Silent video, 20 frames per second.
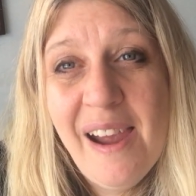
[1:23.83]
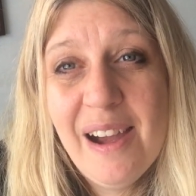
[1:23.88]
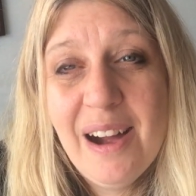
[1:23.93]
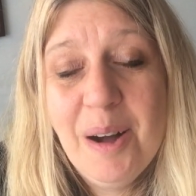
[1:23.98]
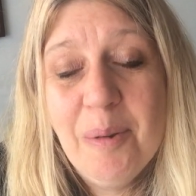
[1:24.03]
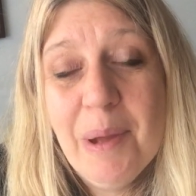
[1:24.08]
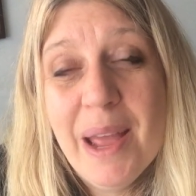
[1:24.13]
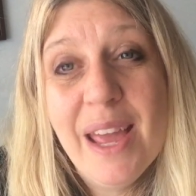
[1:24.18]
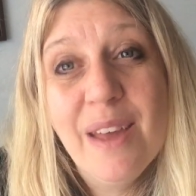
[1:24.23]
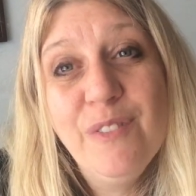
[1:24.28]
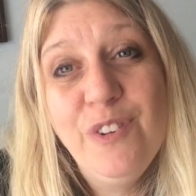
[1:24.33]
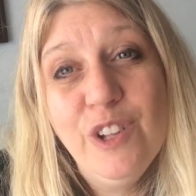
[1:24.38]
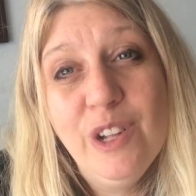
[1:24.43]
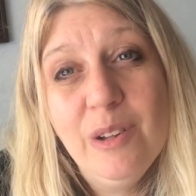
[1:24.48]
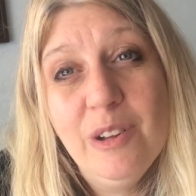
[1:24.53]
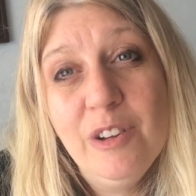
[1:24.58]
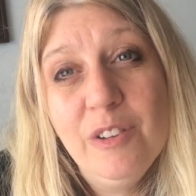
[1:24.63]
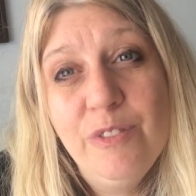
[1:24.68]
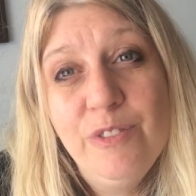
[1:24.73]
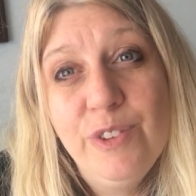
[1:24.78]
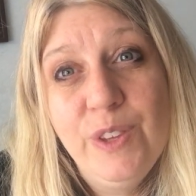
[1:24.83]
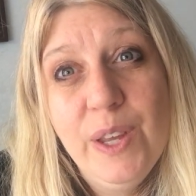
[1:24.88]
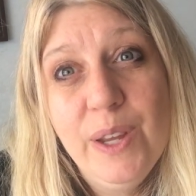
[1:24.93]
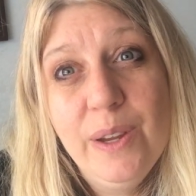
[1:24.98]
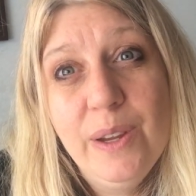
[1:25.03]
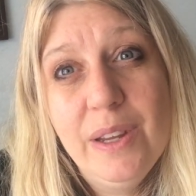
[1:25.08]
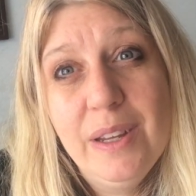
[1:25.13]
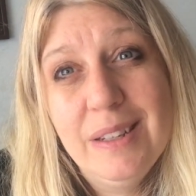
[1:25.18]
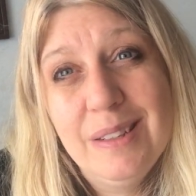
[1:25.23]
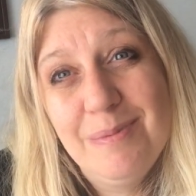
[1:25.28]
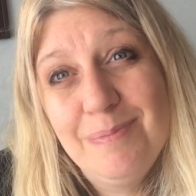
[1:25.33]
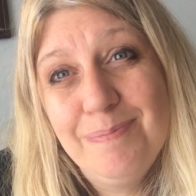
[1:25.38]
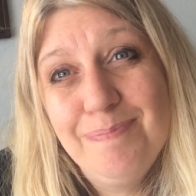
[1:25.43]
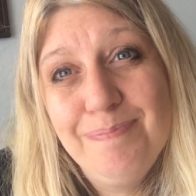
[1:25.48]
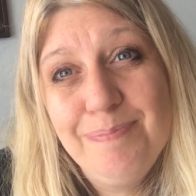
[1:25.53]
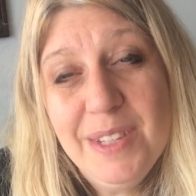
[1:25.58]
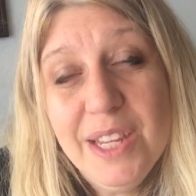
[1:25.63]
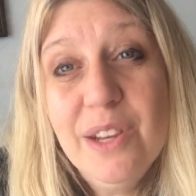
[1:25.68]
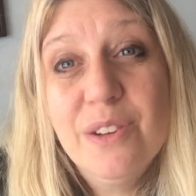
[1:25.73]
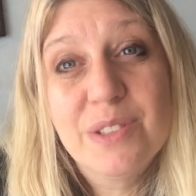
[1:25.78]
A handful of
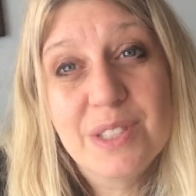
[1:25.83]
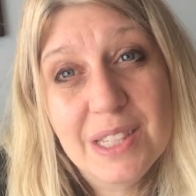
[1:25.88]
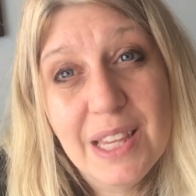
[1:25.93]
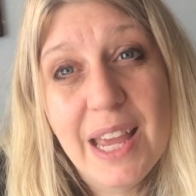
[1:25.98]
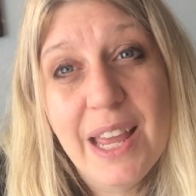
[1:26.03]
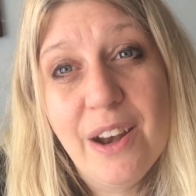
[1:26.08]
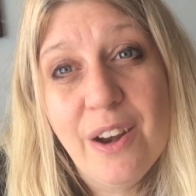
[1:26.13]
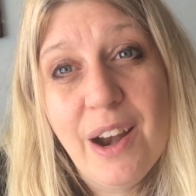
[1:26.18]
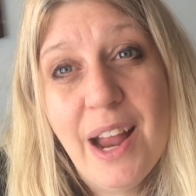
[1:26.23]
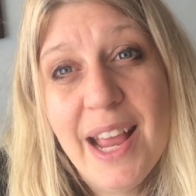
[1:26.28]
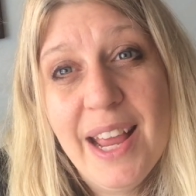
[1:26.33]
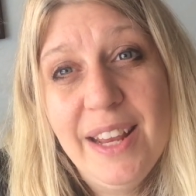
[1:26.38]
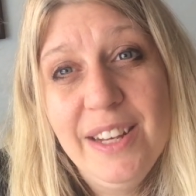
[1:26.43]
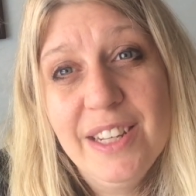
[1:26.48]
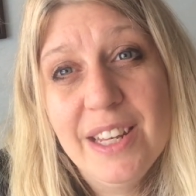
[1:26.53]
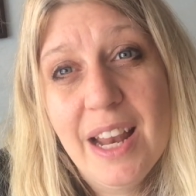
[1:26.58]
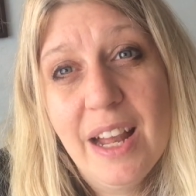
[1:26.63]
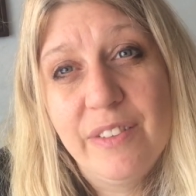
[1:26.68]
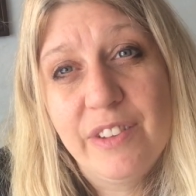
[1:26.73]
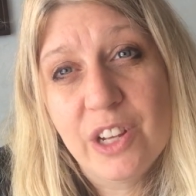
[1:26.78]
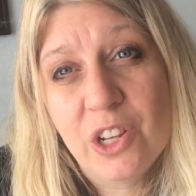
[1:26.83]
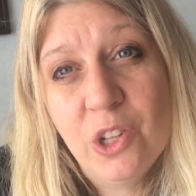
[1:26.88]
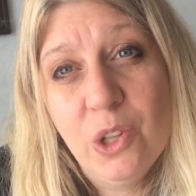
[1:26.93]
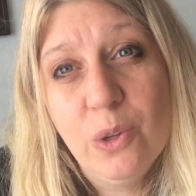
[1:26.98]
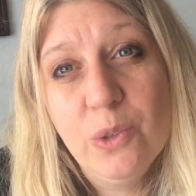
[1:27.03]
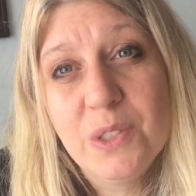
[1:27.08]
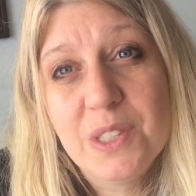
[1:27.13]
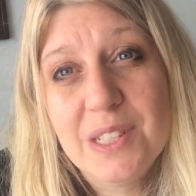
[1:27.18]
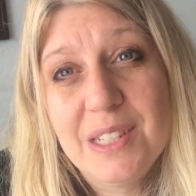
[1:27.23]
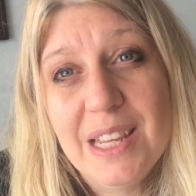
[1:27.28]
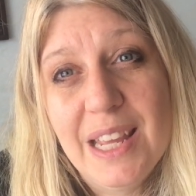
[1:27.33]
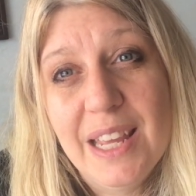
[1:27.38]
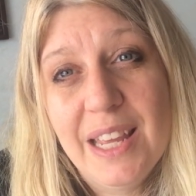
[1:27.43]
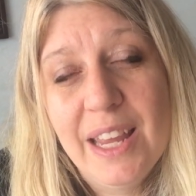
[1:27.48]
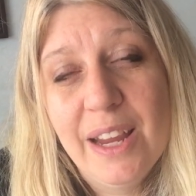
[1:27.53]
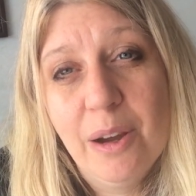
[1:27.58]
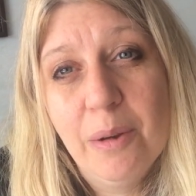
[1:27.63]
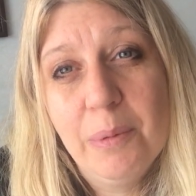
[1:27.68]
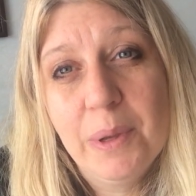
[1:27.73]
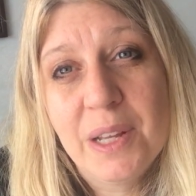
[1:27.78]
years later, I did have to close the
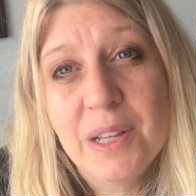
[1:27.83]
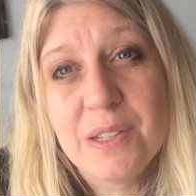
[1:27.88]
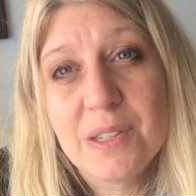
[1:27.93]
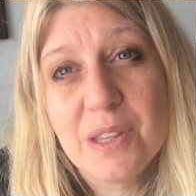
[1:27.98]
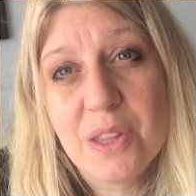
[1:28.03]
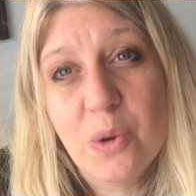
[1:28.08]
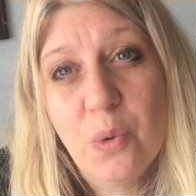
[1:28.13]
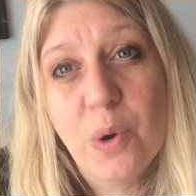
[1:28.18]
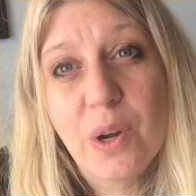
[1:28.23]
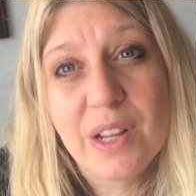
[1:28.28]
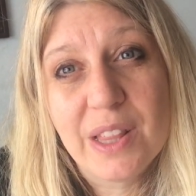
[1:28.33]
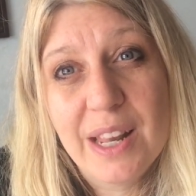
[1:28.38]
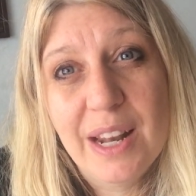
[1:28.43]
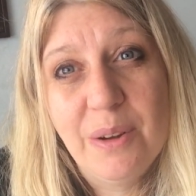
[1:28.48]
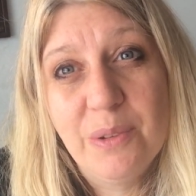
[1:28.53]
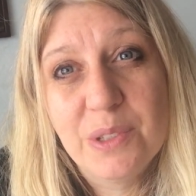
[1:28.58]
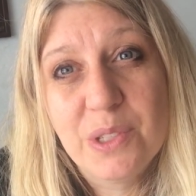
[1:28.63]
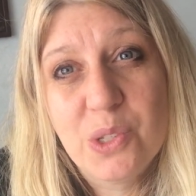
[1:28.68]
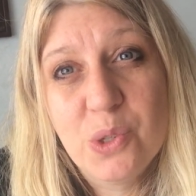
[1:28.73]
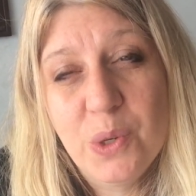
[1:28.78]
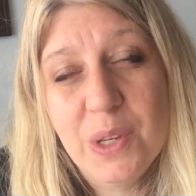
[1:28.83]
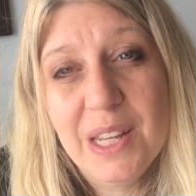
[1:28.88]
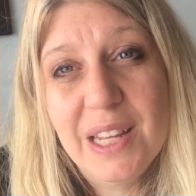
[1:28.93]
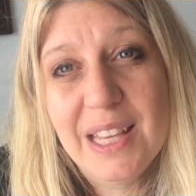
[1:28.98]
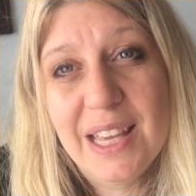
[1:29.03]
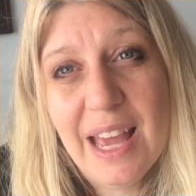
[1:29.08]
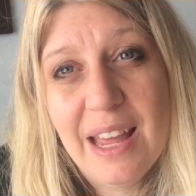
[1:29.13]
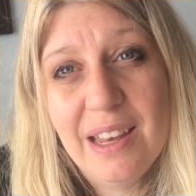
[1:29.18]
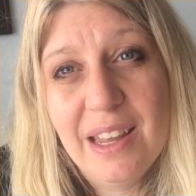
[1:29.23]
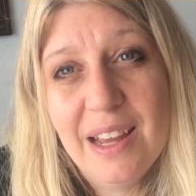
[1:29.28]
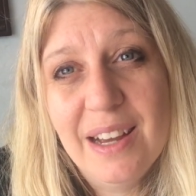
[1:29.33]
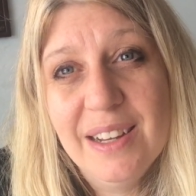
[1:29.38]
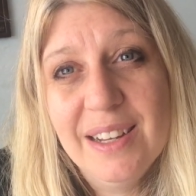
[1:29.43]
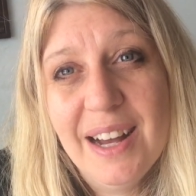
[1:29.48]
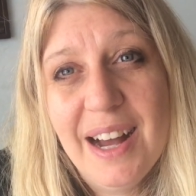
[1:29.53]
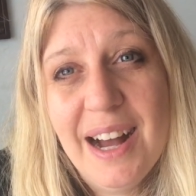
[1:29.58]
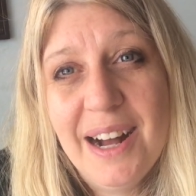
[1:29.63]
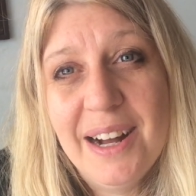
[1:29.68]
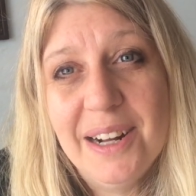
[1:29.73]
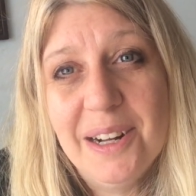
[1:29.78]
daycare because of the work that I was doing in
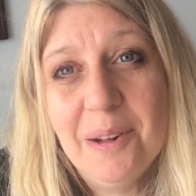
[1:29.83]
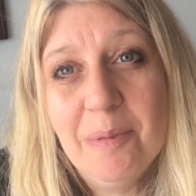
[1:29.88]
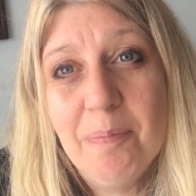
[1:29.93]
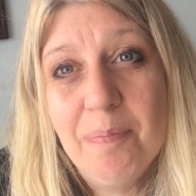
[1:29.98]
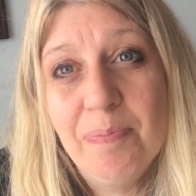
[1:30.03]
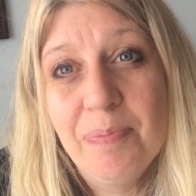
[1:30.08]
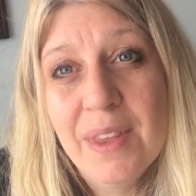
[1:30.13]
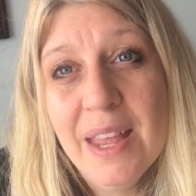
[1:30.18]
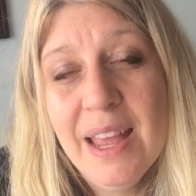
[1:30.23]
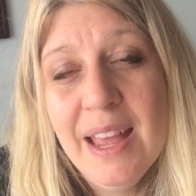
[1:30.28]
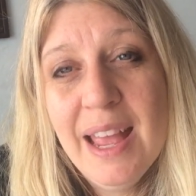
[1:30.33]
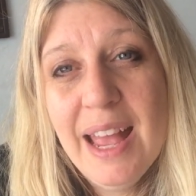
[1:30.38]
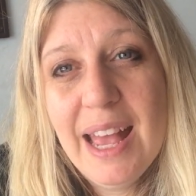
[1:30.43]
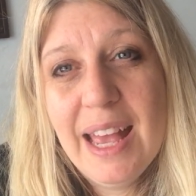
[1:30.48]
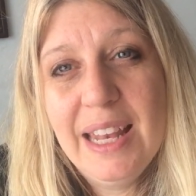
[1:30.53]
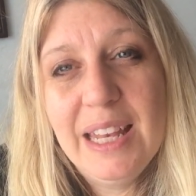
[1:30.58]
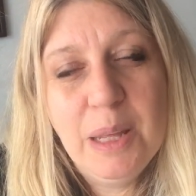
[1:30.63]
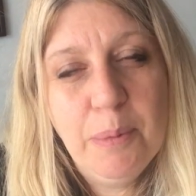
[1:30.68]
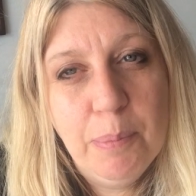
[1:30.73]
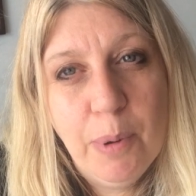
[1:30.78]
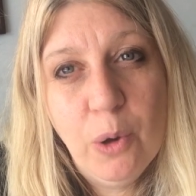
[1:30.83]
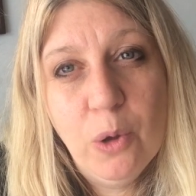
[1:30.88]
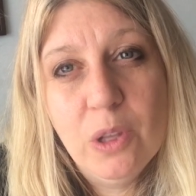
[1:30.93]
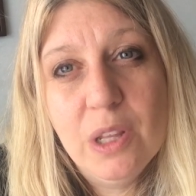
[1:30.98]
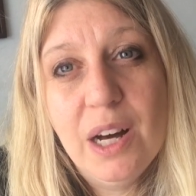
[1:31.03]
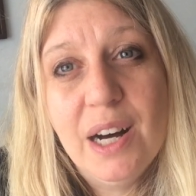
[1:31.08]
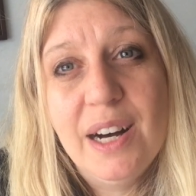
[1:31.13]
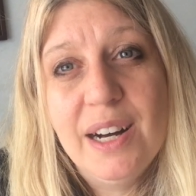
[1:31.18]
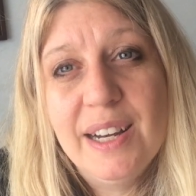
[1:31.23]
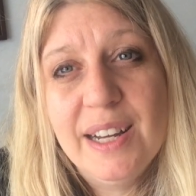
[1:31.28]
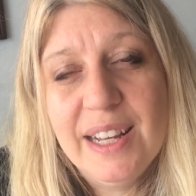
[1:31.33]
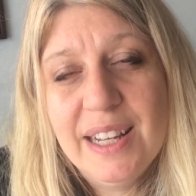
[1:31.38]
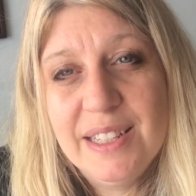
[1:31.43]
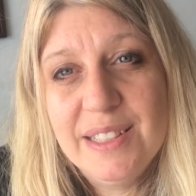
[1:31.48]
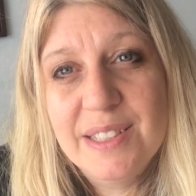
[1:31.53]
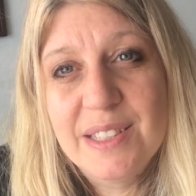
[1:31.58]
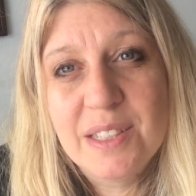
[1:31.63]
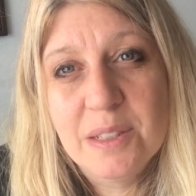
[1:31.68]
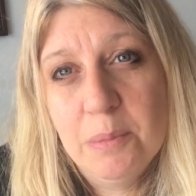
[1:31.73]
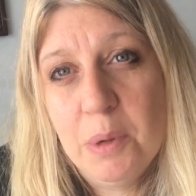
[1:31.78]
Kenya, and Ebola
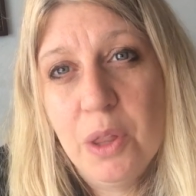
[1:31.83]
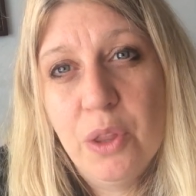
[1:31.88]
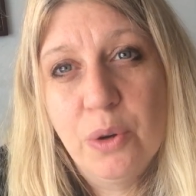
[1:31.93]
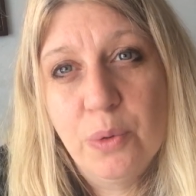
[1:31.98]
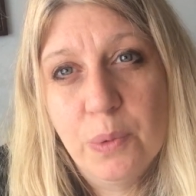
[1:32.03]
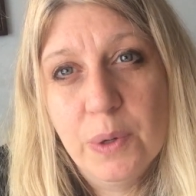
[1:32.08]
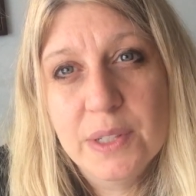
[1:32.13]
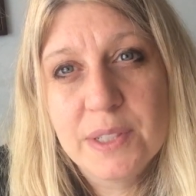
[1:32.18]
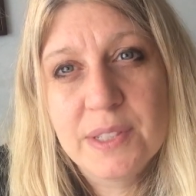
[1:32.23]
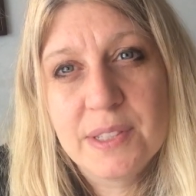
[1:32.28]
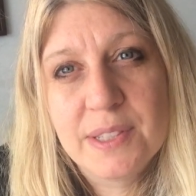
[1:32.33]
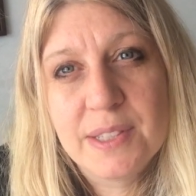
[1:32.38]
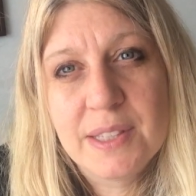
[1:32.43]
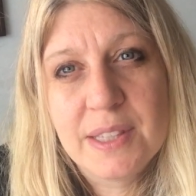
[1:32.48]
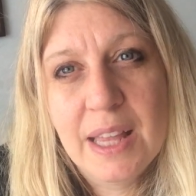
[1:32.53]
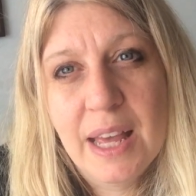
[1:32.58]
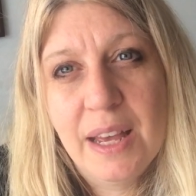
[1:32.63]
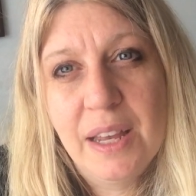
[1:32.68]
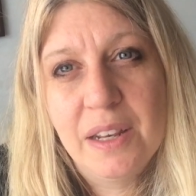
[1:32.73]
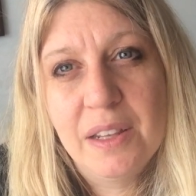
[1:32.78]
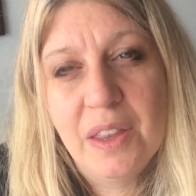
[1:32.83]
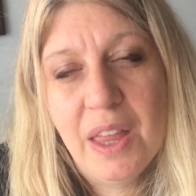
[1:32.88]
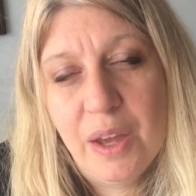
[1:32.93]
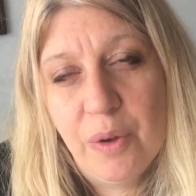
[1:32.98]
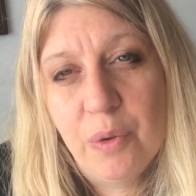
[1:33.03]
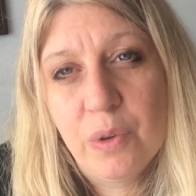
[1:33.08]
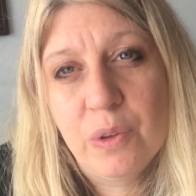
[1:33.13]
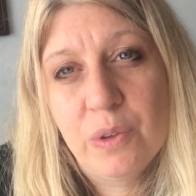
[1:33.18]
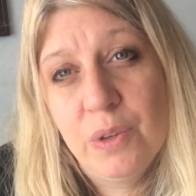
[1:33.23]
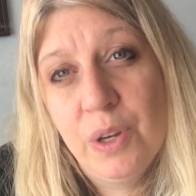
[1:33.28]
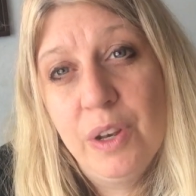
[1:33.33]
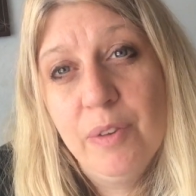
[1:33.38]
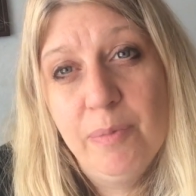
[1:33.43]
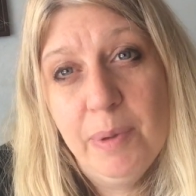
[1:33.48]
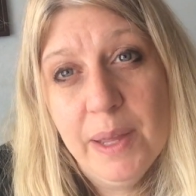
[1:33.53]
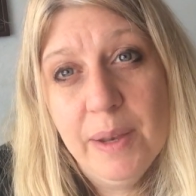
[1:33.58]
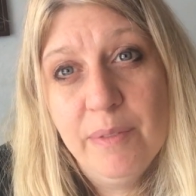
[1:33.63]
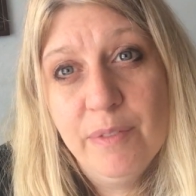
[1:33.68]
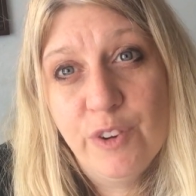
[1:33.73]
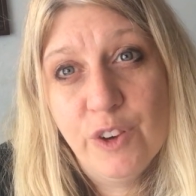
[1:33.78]
and some other risks that could have
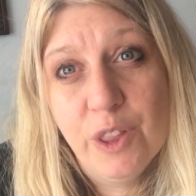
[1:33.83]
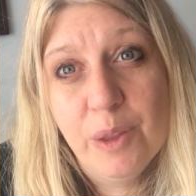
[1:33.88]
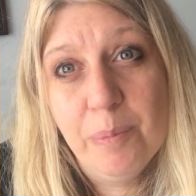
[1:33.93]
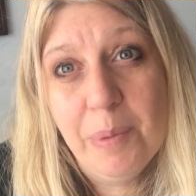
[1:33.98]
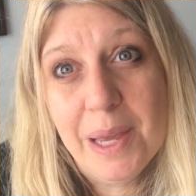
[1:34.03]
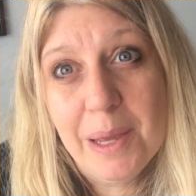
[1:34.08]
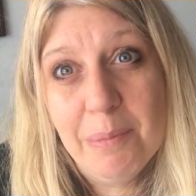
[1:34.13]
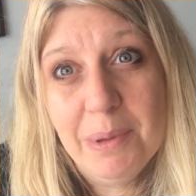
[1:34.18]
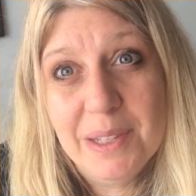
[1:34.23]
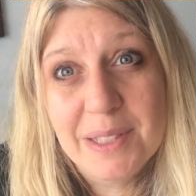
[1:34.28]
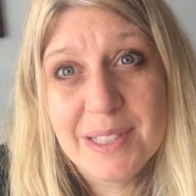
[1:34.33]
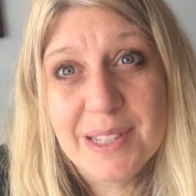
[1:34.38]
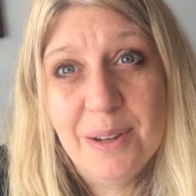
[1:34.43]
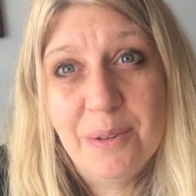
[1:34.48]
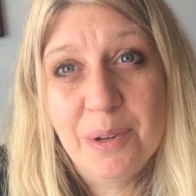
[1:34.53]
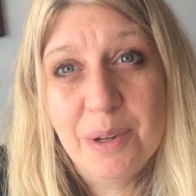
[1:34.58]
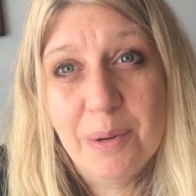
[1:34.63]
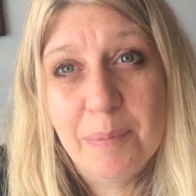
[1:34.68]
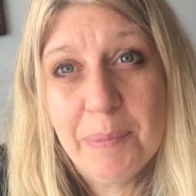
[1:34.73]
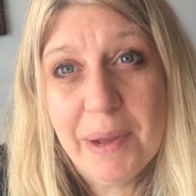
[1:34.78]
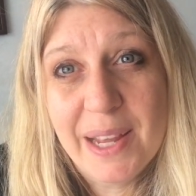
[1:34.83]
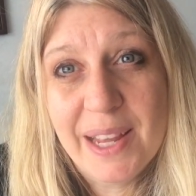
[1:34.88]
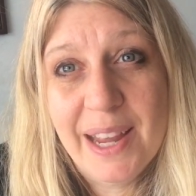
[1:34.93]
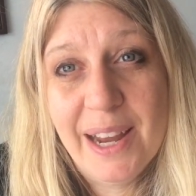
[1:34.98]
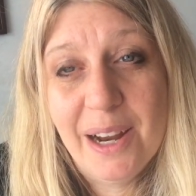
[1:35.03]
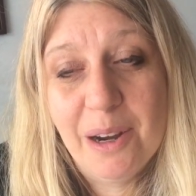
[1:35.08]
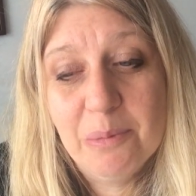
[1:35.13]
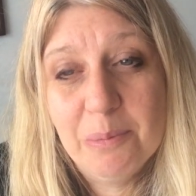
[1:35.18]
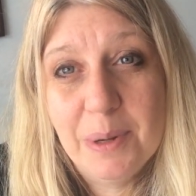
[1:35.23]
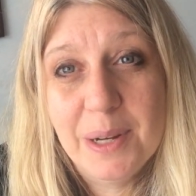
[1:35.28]
been for the babies that were in my care.